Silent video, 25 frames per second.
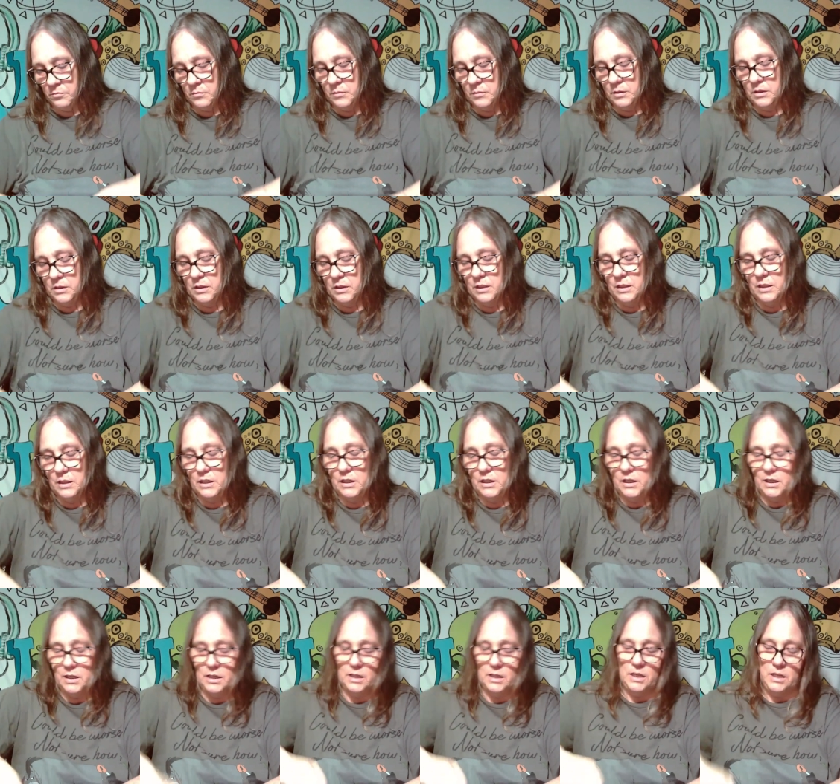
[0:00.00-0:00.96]

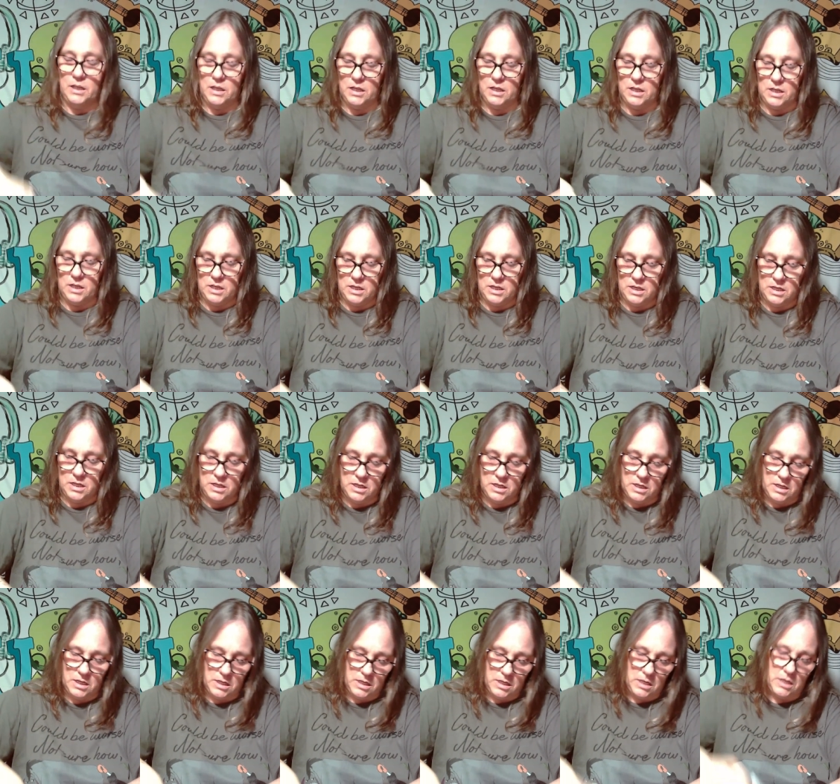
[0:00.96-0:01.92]

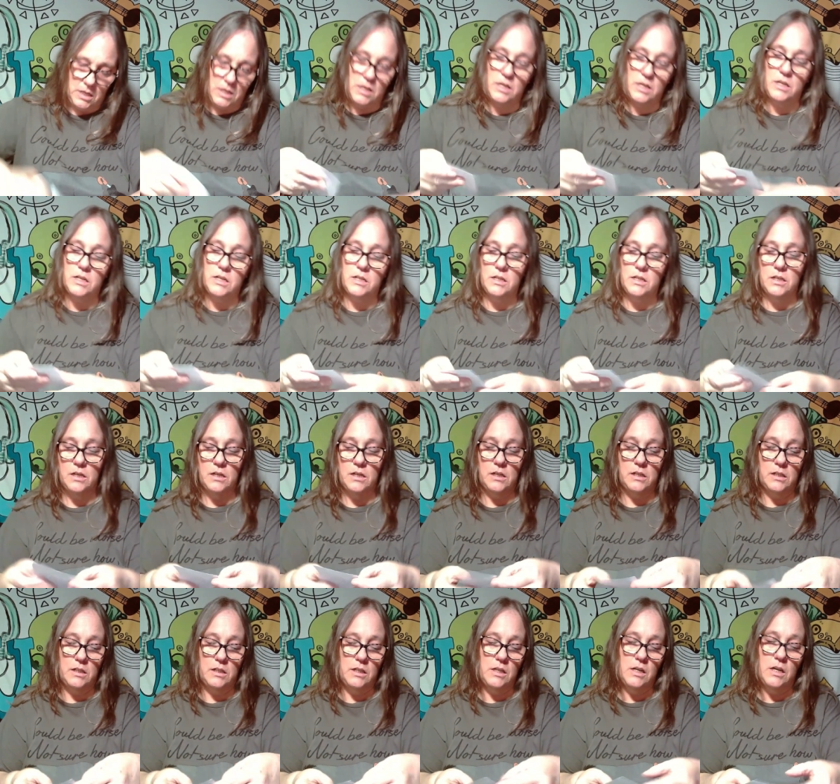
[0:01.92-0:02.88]
And
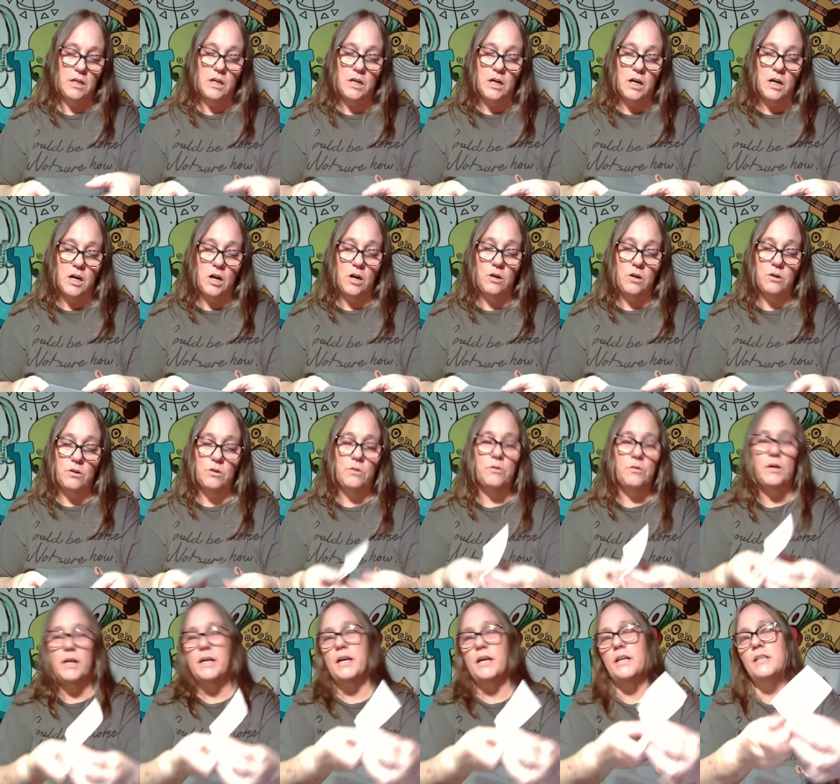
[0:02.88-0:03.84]
oh,
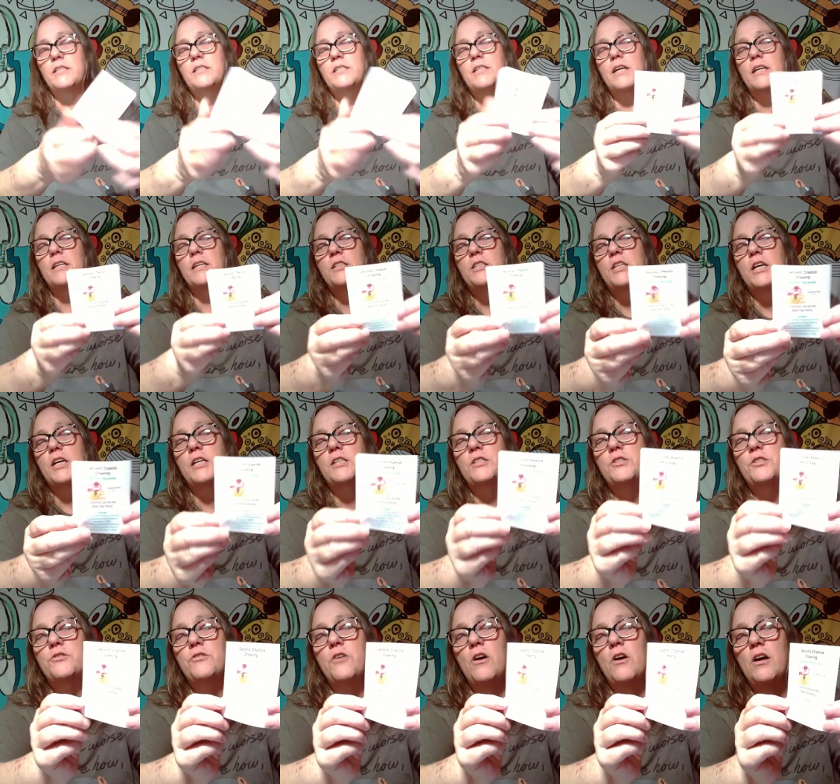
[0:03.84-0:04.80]
I got a second
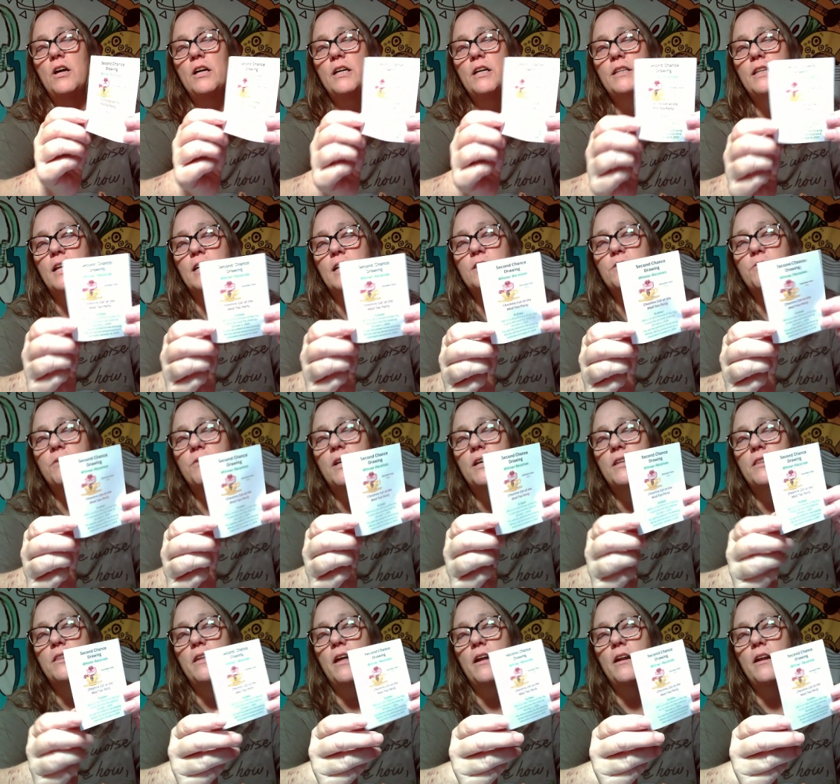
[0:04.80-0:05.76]
chance drawing. That's what
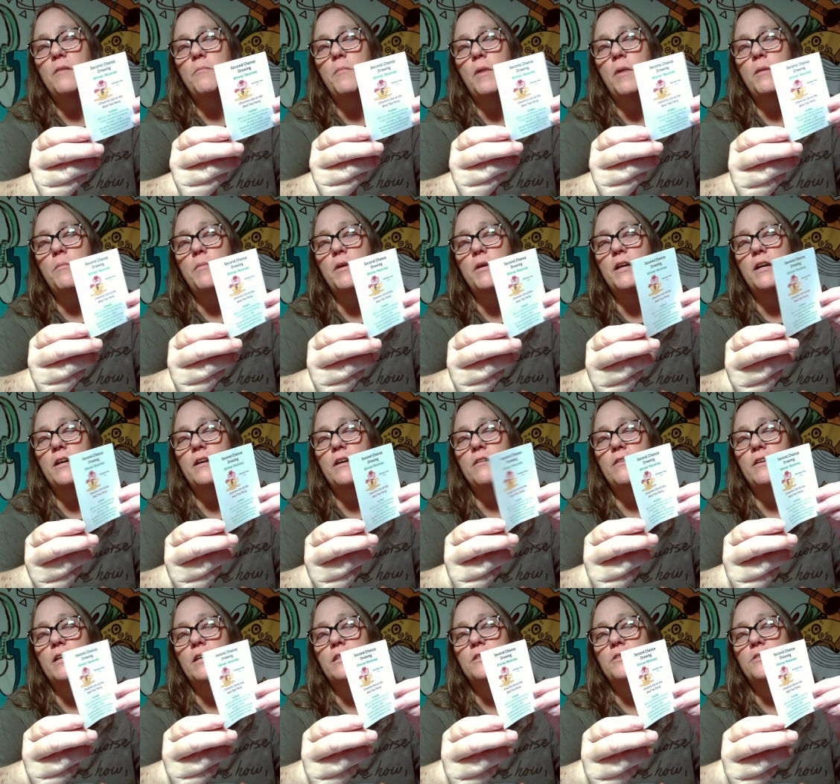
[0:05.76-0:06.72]
I thought I might be
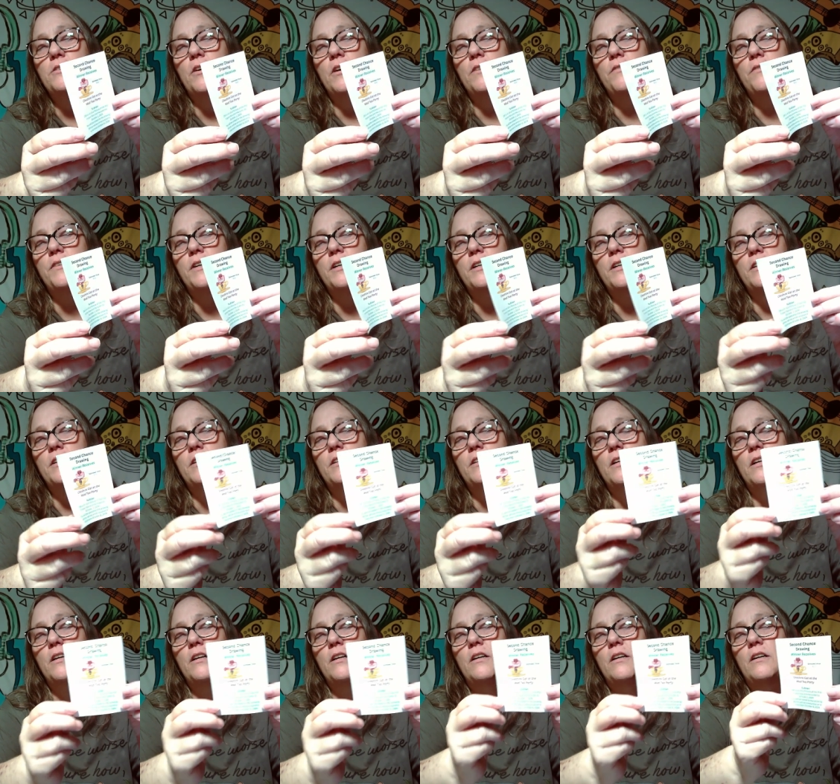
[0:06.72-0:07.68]
hearing, so I figured
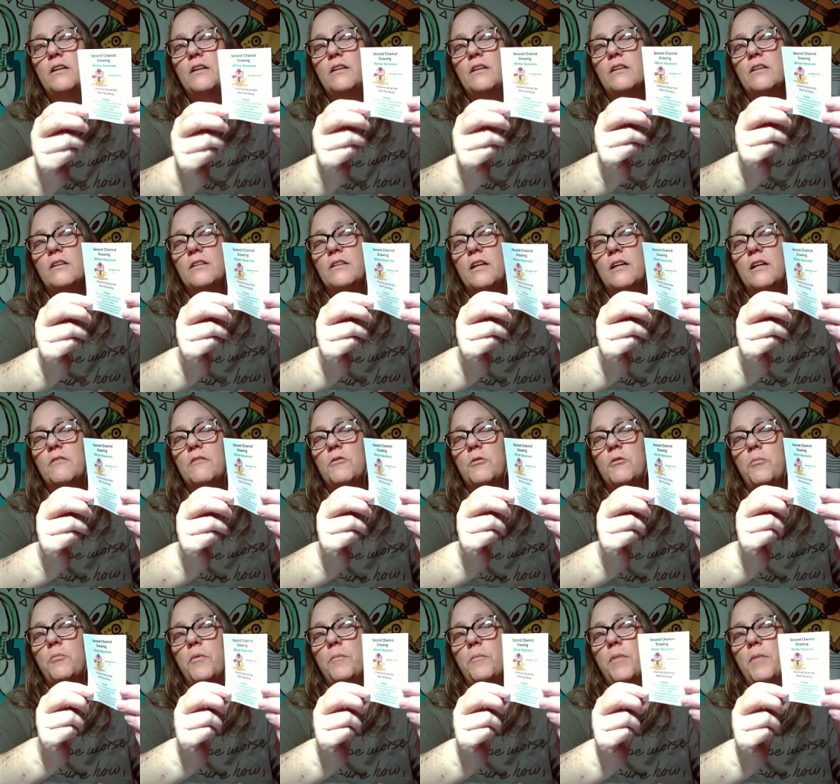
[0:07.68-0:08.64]
that it
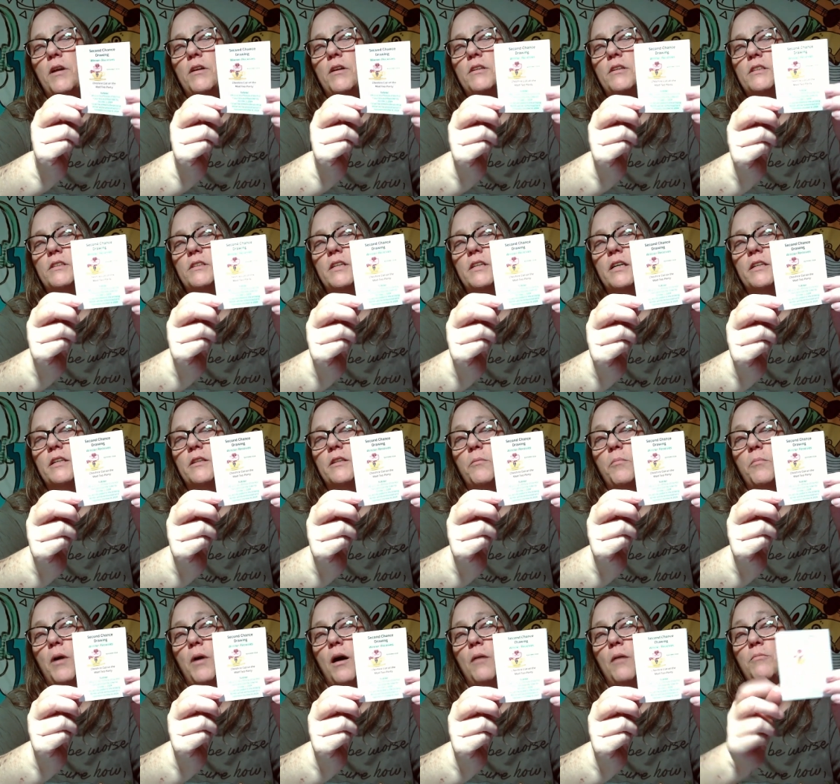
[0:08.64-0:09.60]
would be better to take the
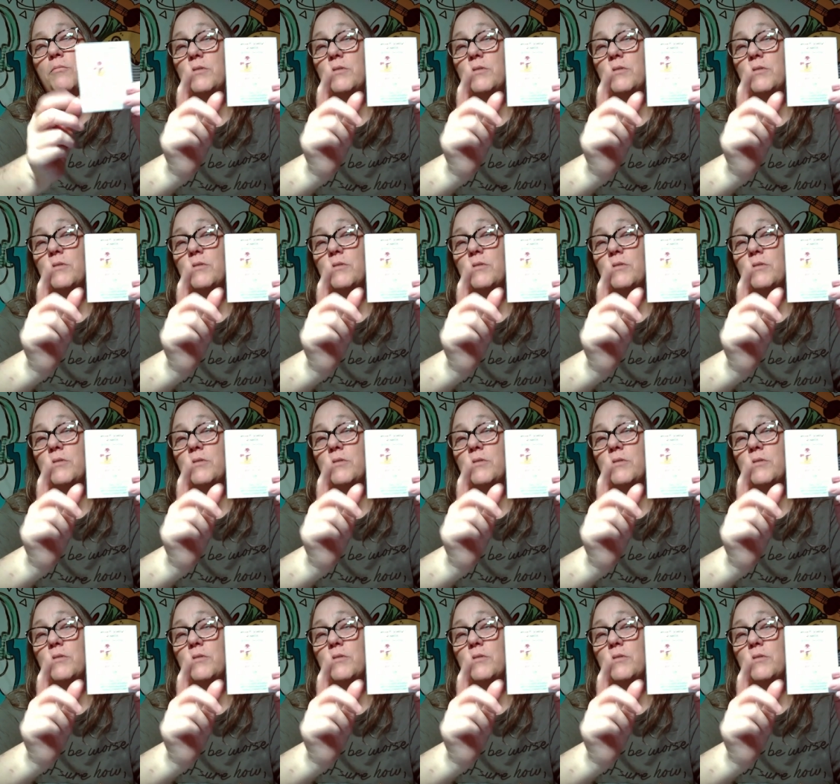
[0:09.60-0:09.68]
pop